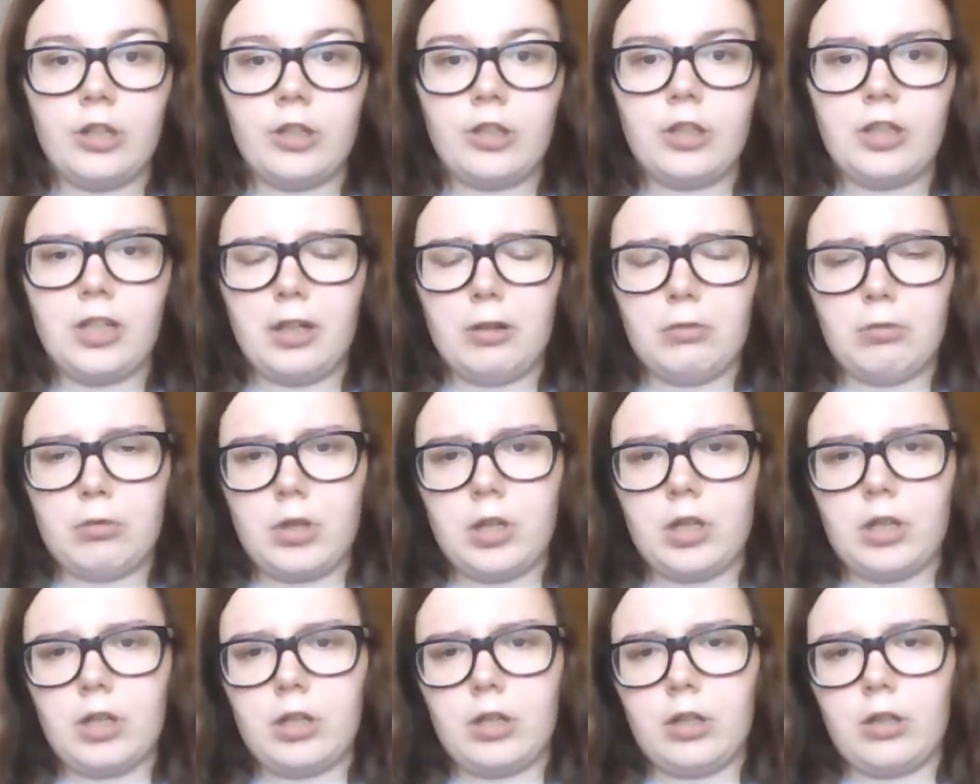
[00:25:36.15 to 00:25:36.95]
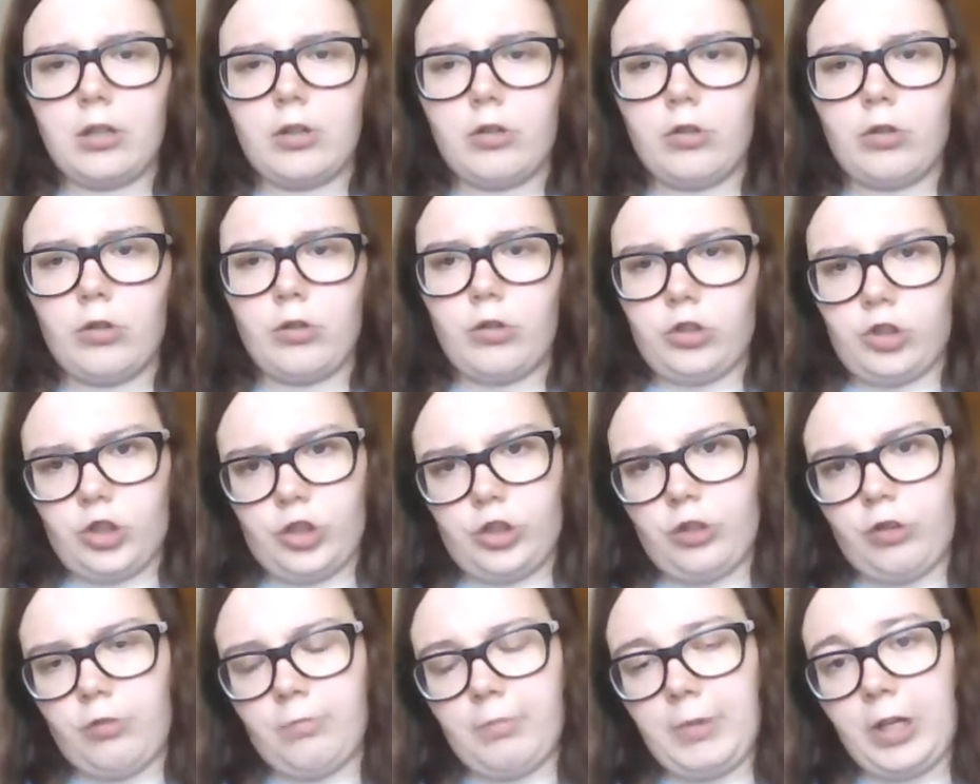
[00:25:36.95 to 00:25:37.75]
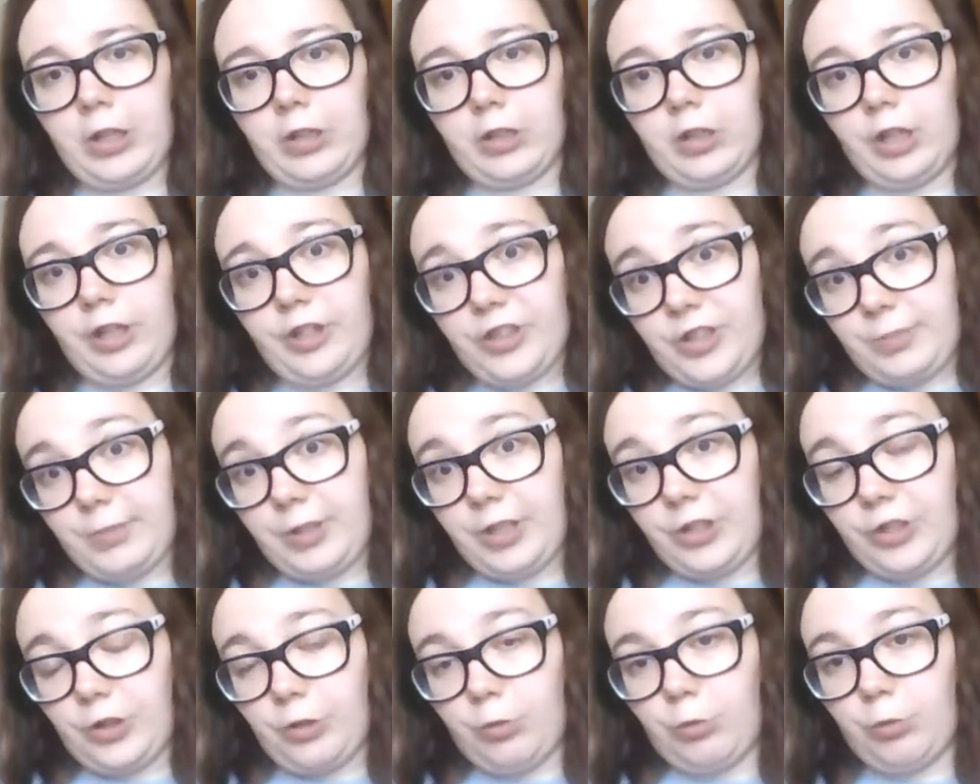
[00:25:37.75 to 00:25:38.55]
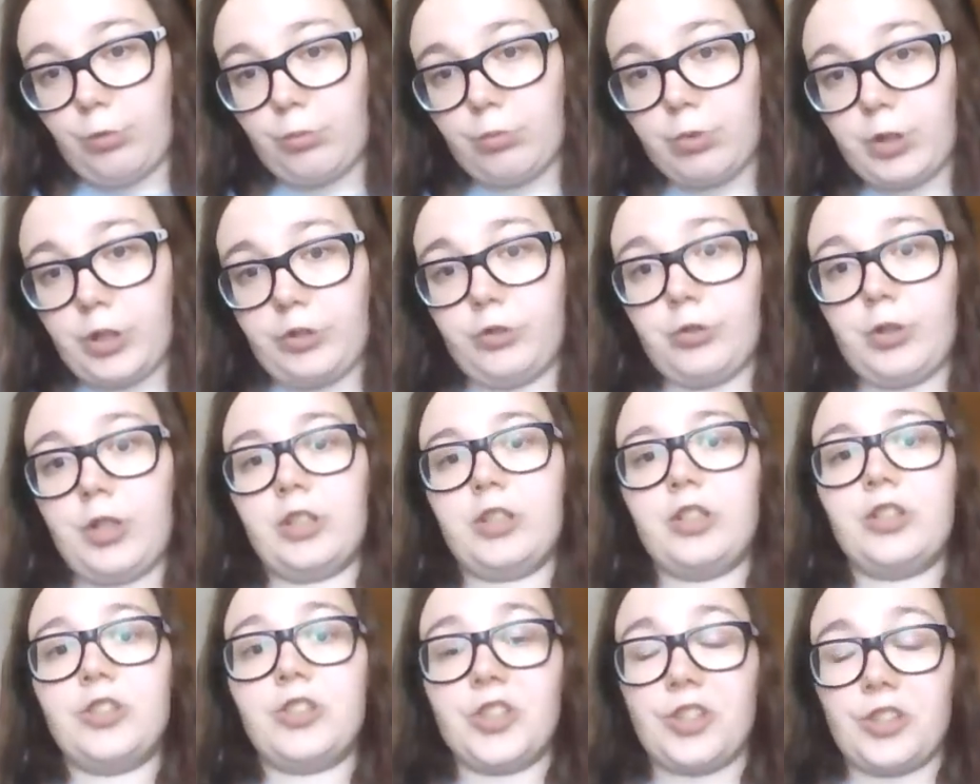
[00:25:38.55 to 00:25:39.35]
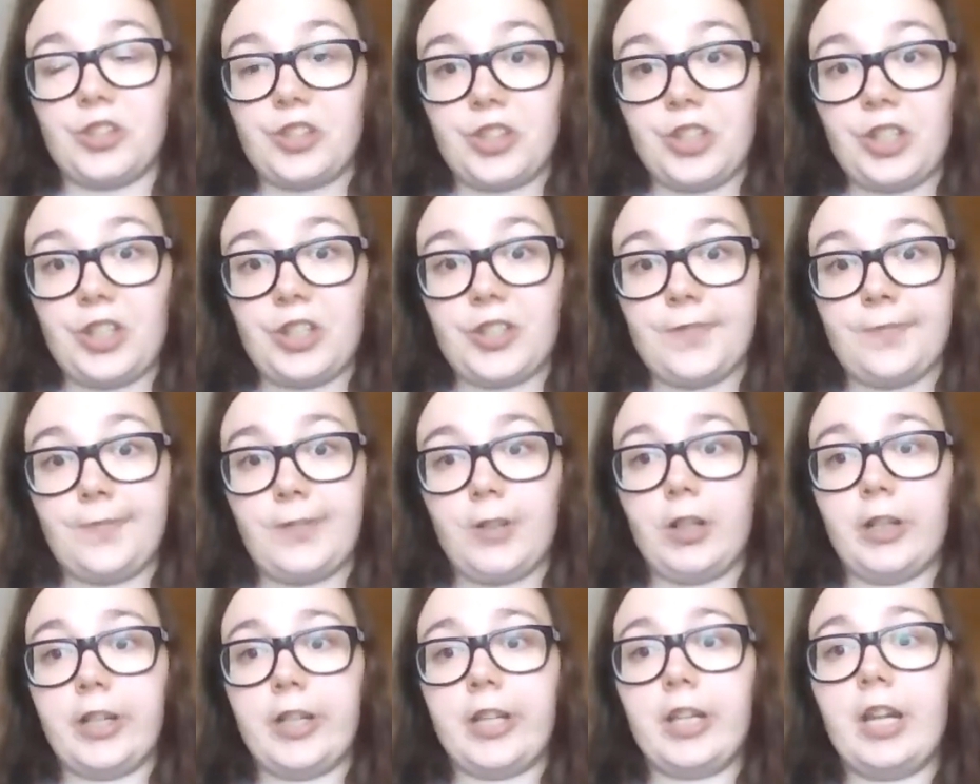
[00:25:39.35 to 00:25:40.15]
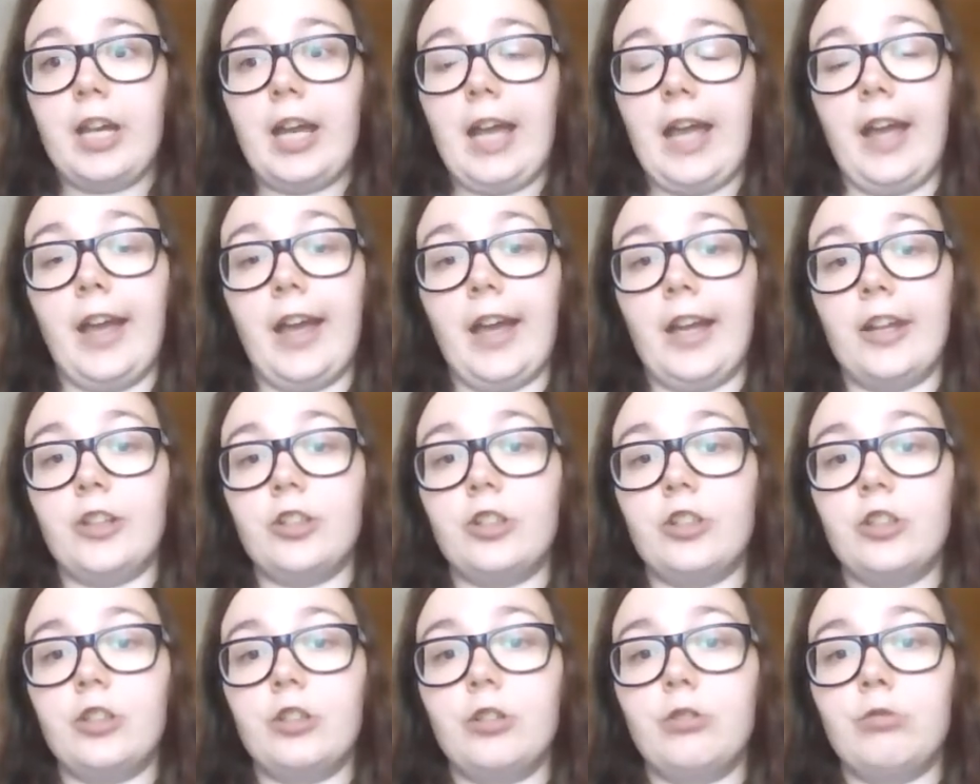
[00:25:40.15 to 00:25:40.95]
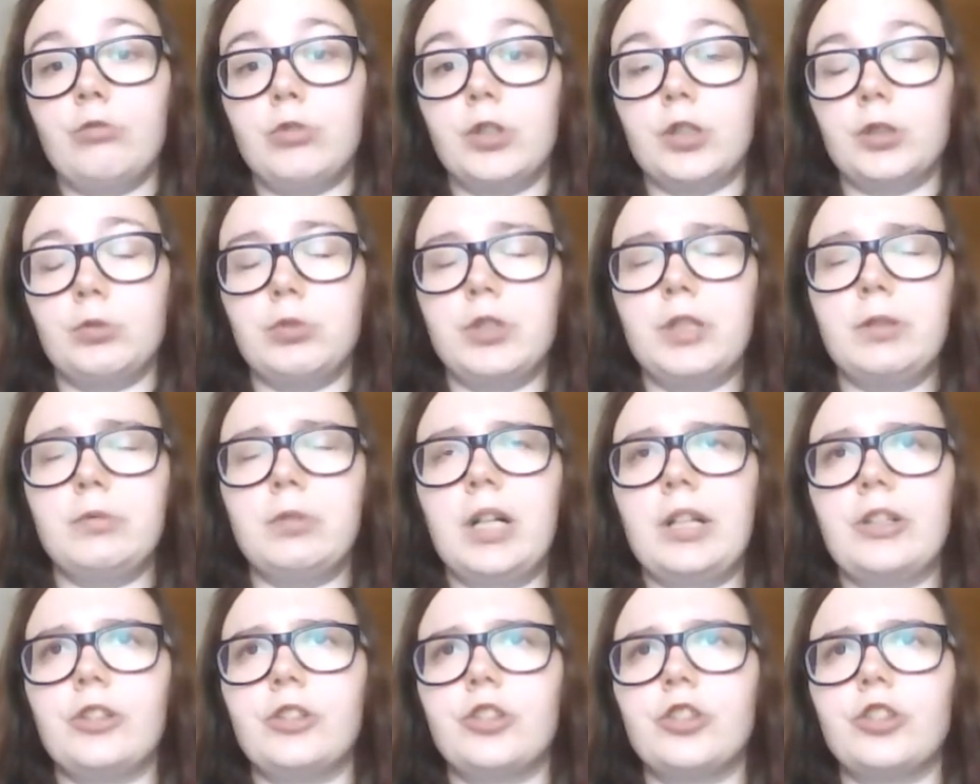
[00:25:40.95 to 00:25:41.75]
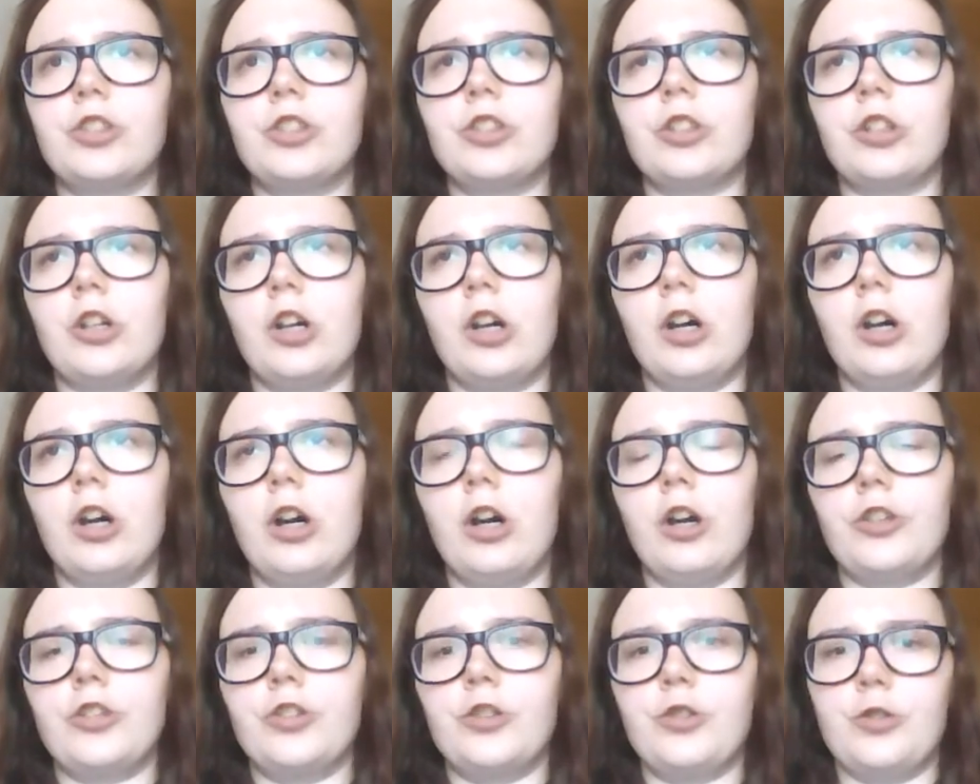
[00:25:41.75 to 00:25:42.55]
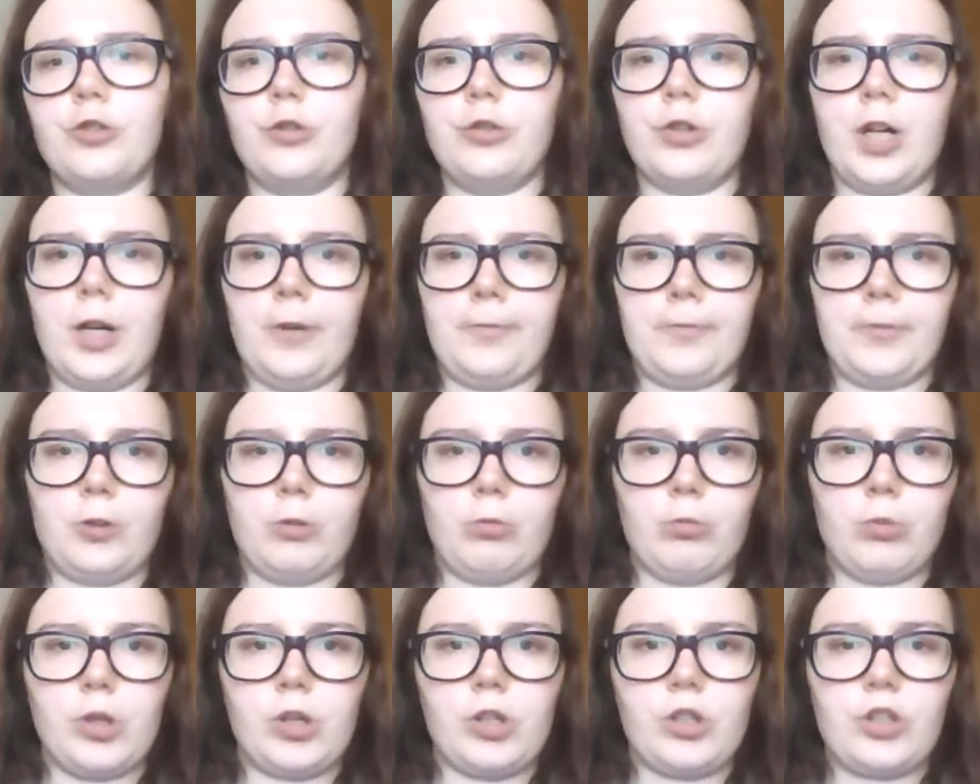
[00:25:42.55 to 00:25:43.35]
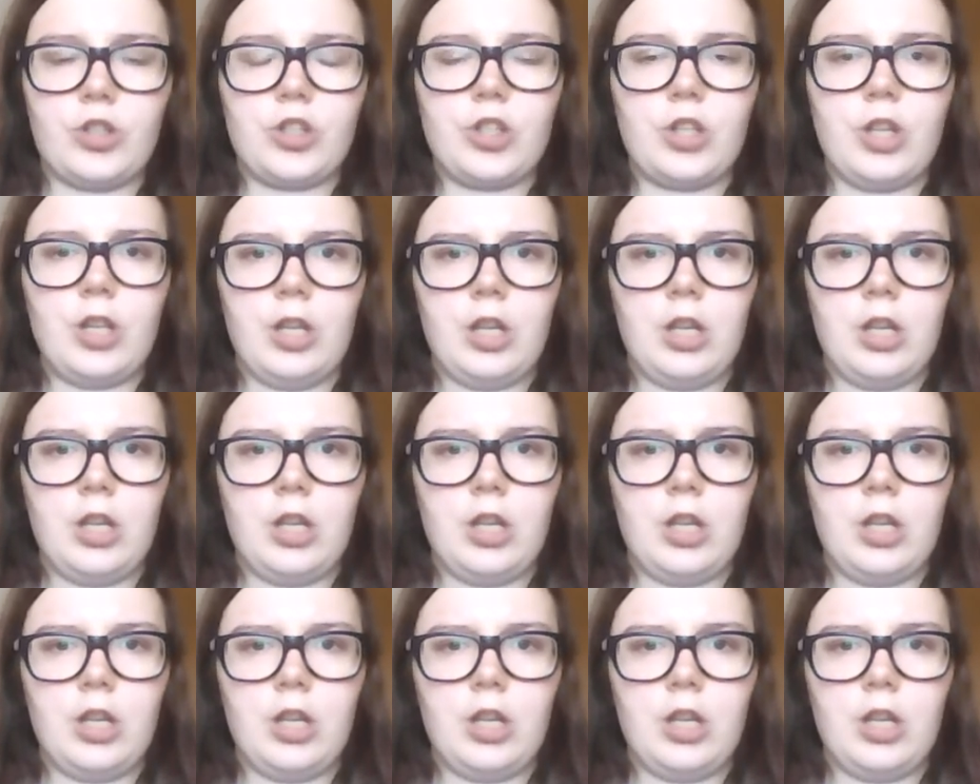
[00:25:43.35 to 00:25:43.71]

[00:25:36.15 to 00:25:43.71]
there were also my classmates who graduated successfully, and what we went to do afterwards.